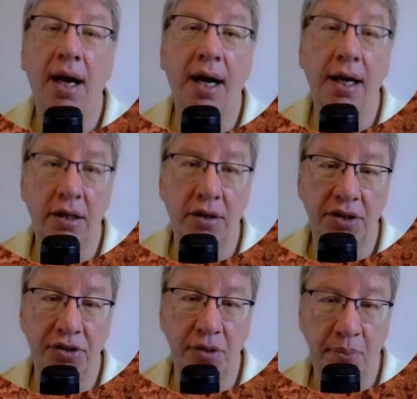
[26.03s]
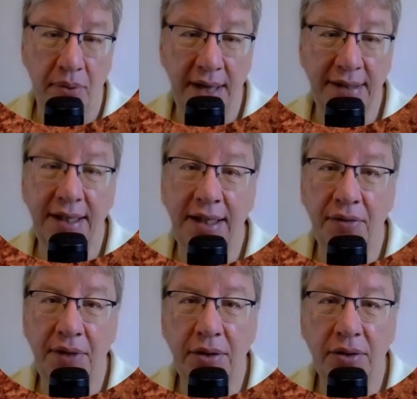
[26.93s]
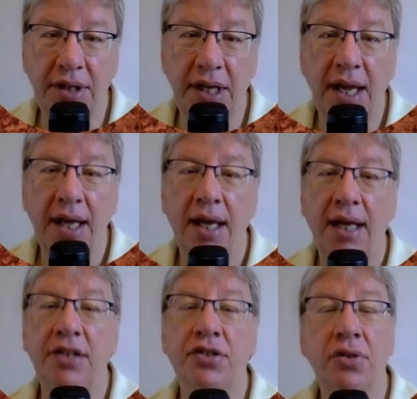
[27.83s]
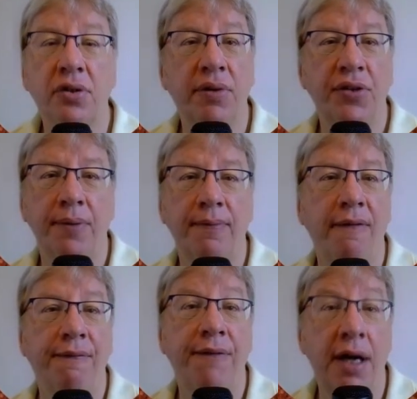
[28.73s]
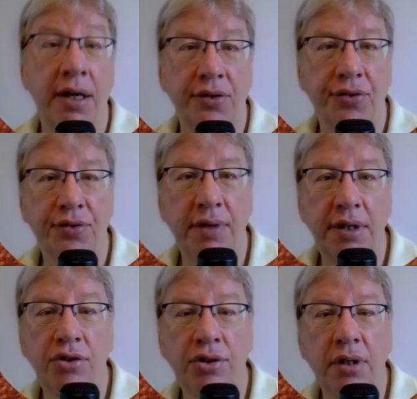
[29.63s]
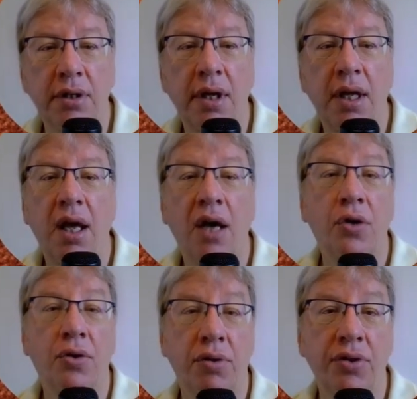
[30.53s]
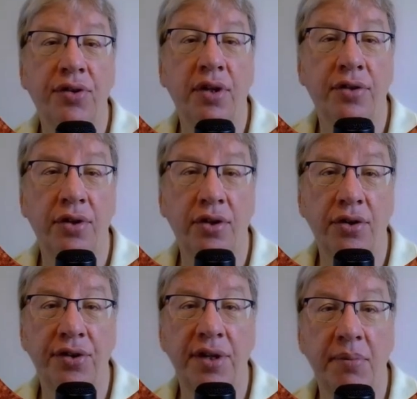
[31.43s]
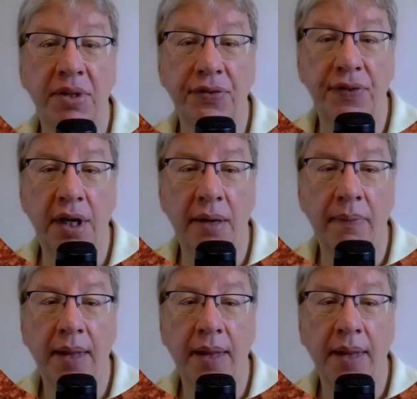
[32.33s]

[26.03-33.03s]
Alcor is surprisingly recorded in stories from various traditions across the Northern Hemisphere.